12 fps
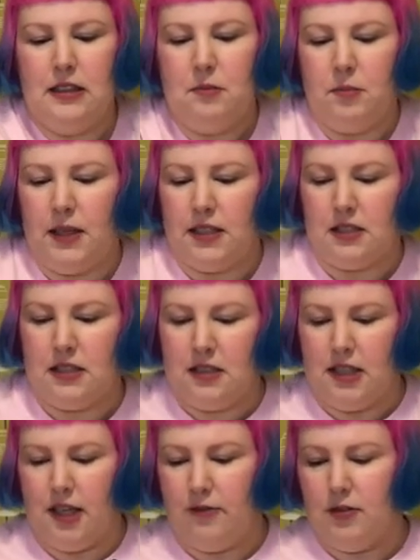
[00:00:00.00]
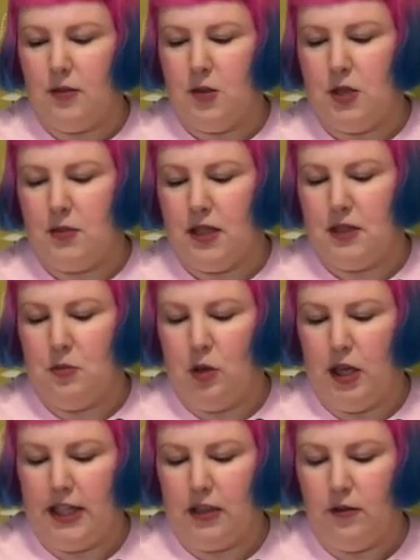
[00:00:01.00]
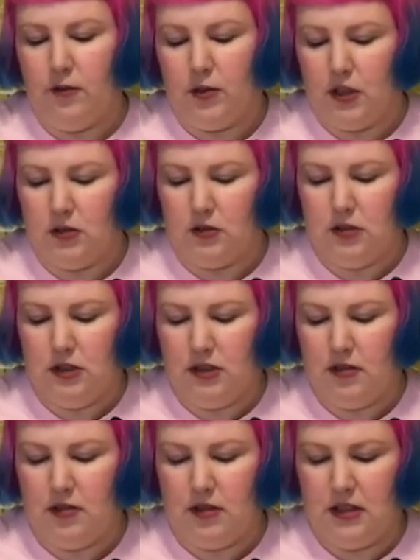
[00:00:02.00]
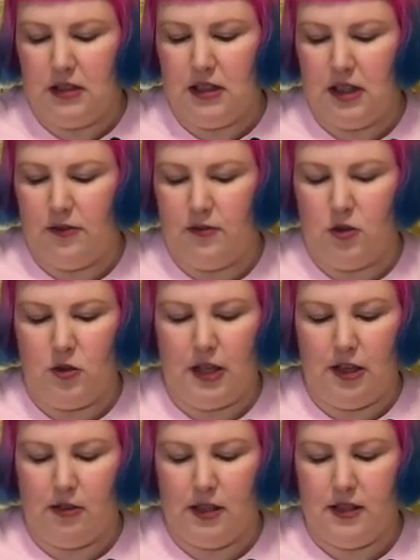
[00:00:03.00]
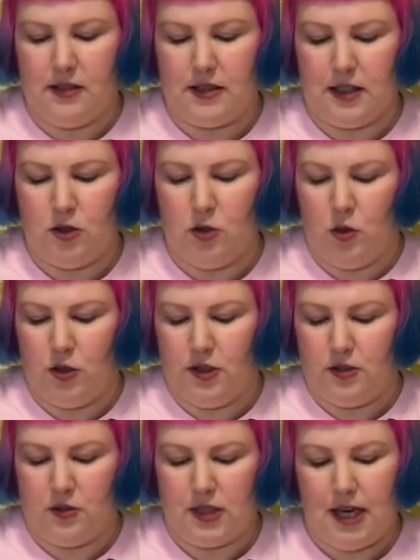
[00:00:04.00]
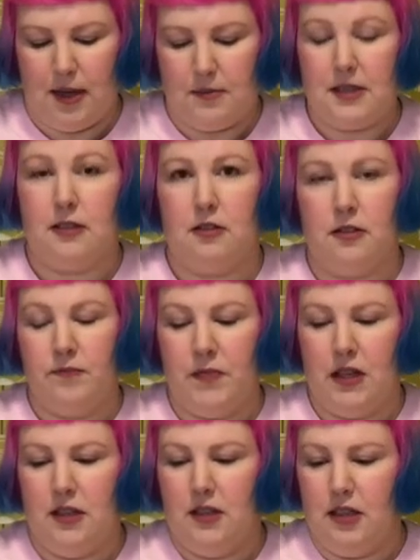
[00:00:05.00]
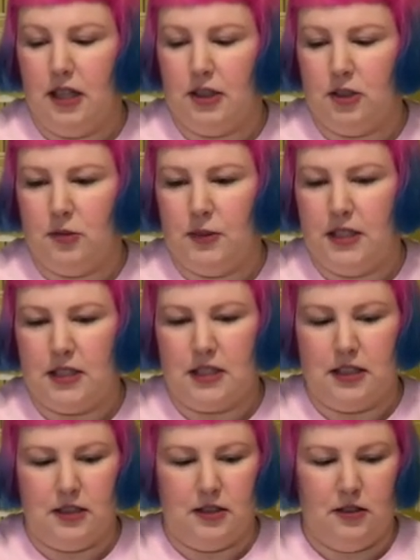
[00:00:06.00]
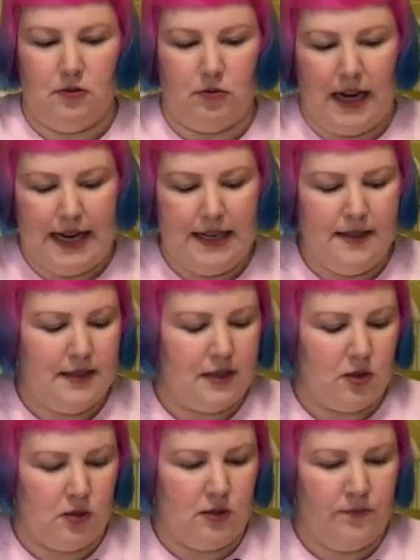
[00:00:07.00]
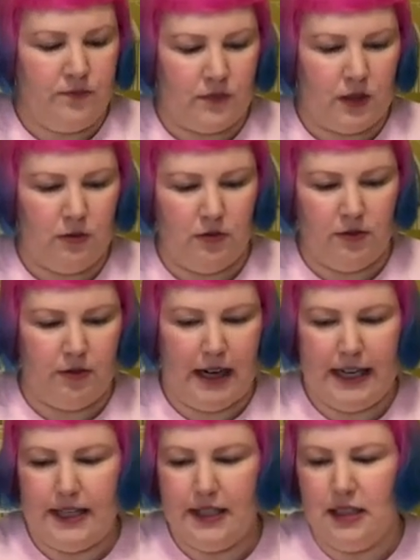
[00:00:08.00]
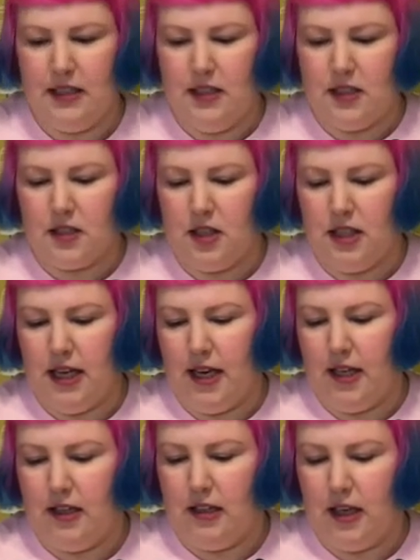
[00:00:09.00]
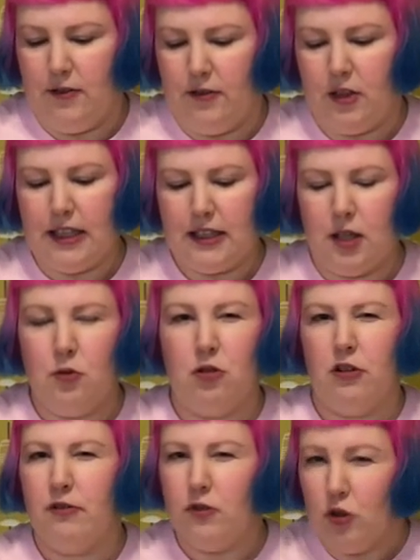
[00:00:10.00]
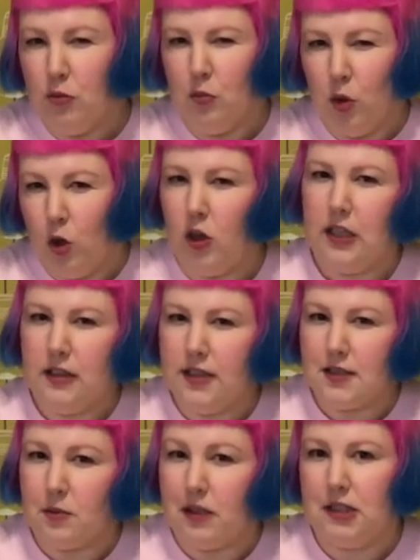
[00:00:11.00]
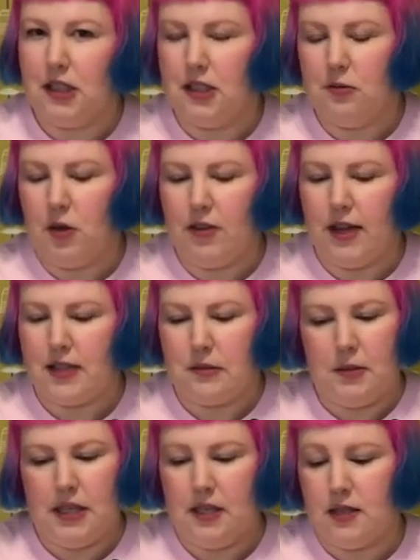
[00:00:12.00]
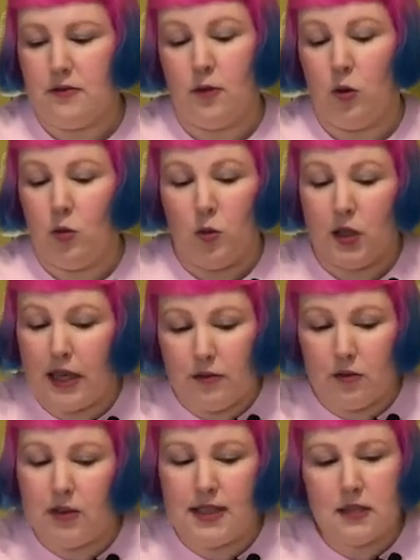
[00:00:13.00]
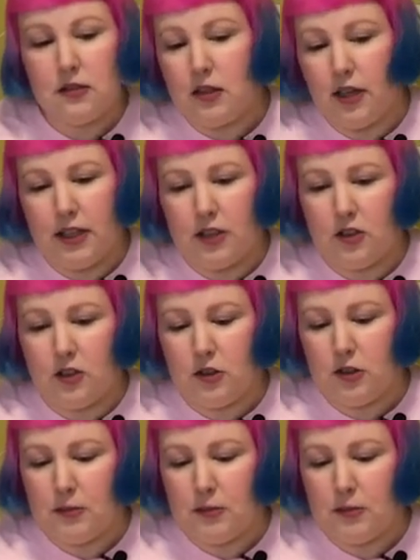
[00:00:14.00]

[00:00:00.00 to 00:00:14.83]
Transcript: But yeah, for the most part, it's more I can feel a few areas like corners or tabs that are a little bit uh, raised or frayed. So yeah, I feel like there were a few more in this one than the 1000 piece for whatever reason. I don't know,